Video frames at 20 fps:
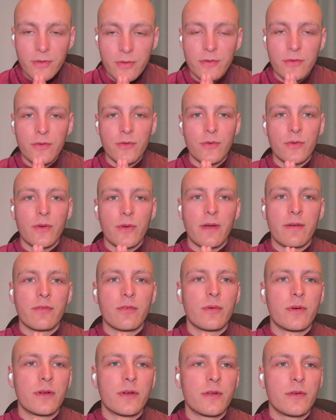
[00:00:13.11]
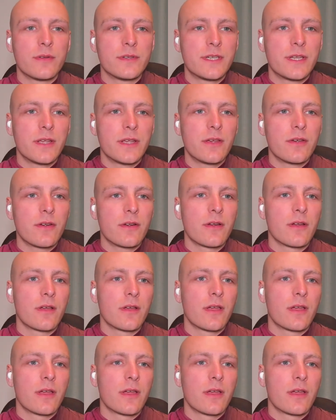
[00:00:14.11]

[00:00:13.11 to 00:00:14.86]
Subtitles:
to everyone who is here,